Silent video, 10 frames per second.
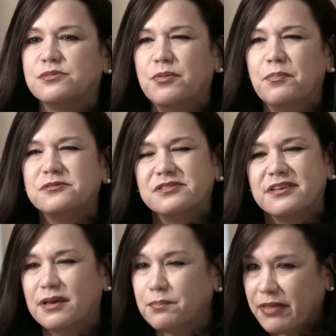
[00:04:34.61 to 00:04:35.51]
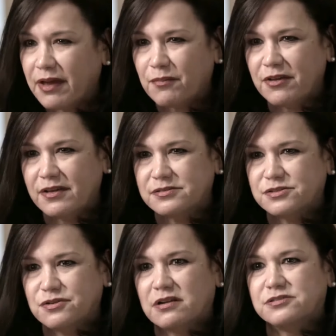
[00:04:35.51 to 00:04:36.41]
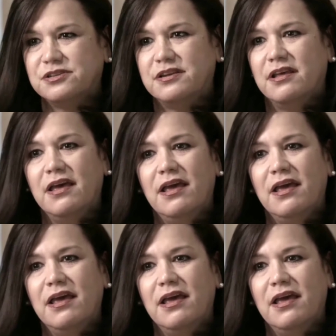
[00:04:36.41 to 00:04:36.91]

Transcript: but mostly implant reconstruction.